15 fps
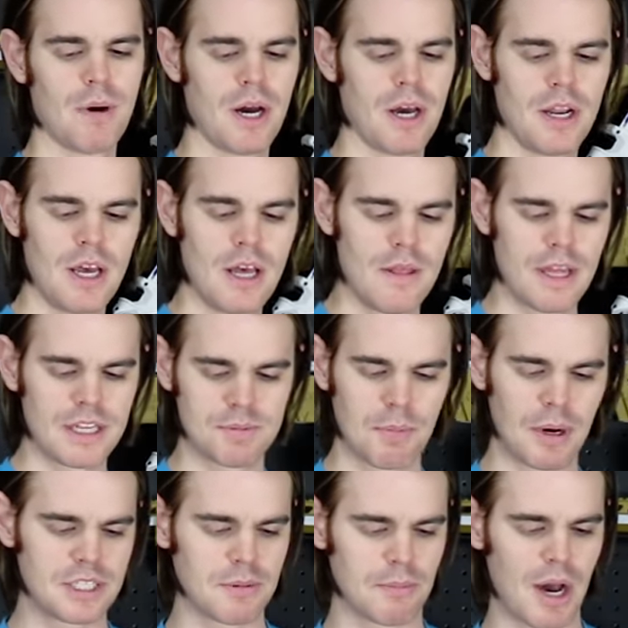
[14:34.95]
But that's
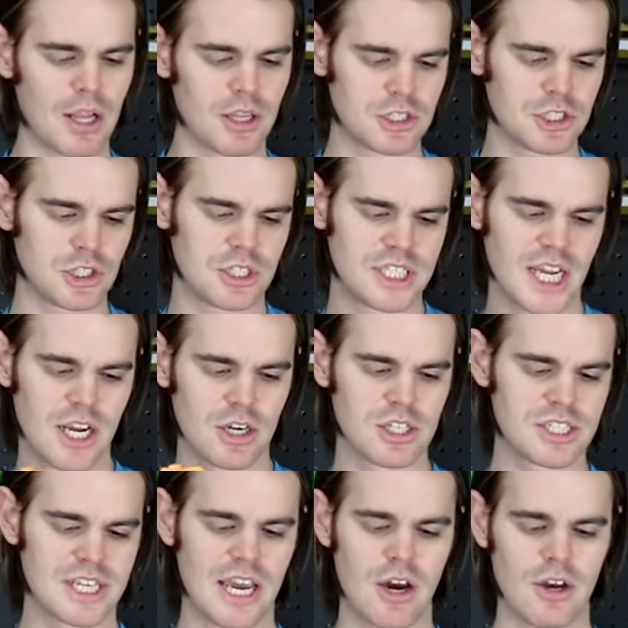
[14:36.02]
my Demolisher Terra
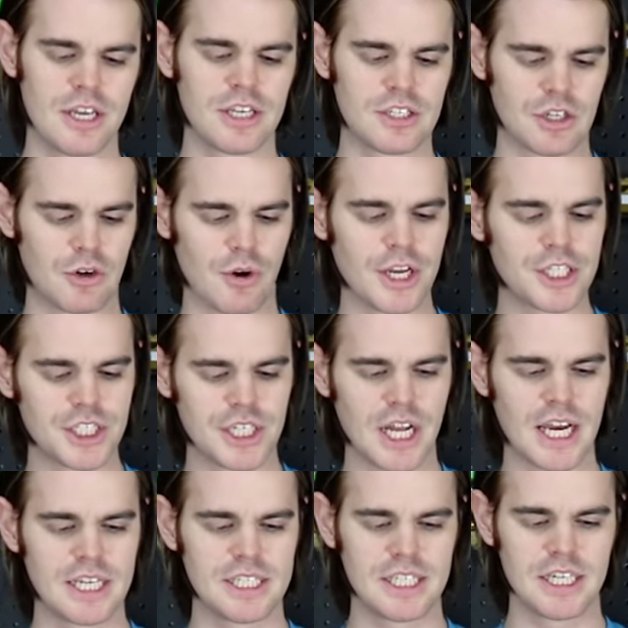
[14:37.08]
Scout integration
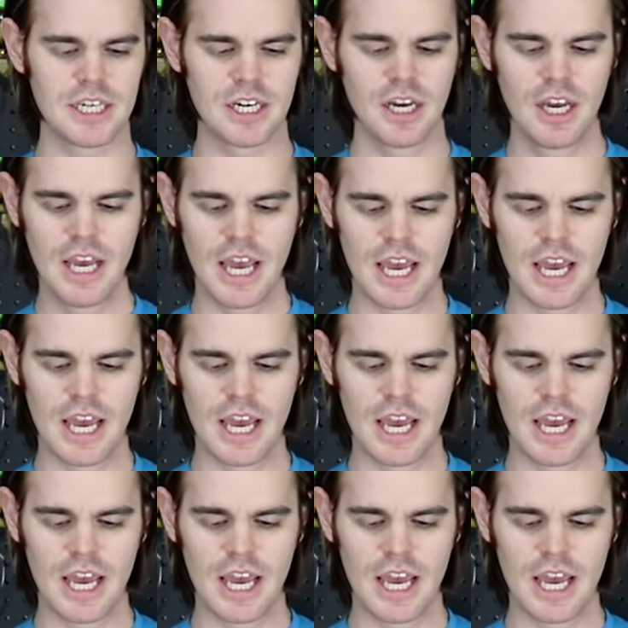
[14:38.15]
idea,